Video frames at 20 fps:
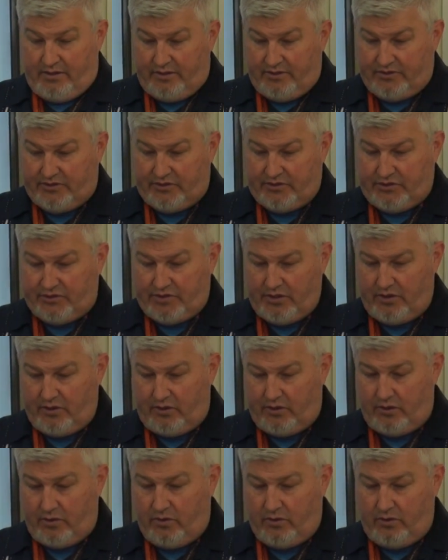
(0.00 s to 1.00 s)

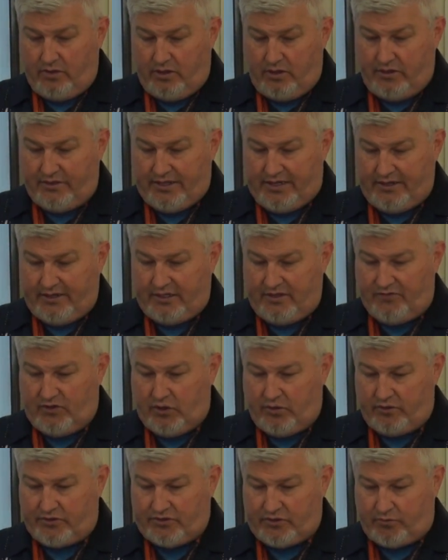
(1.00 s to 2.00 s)
So, oh, they didn't give
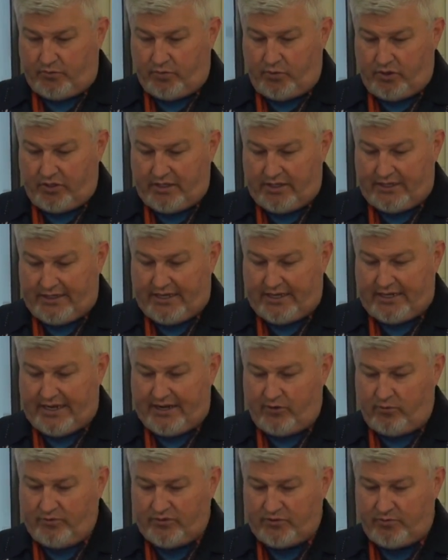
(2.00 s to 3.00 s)
you yours to work on yet. I
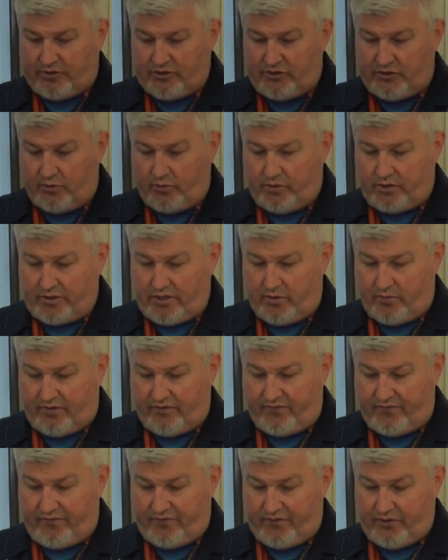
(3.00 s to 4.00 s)
almost want you to work on one
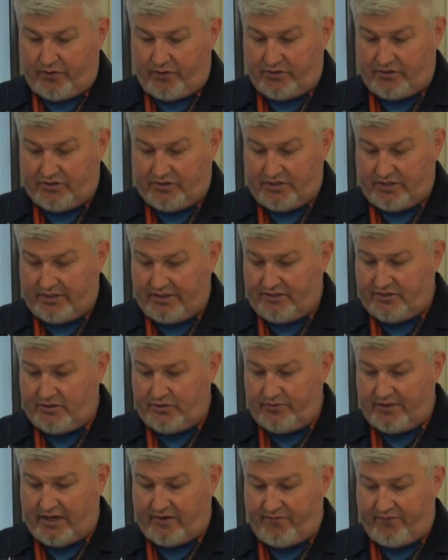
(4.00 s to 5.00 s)
first. Let's
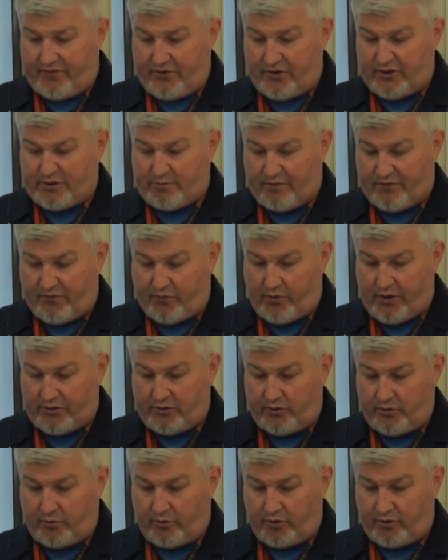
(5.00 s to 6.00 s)
do that first before I do
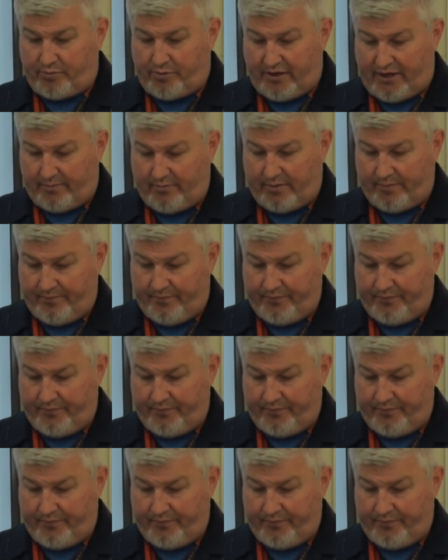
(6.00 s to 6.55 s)
the word problem.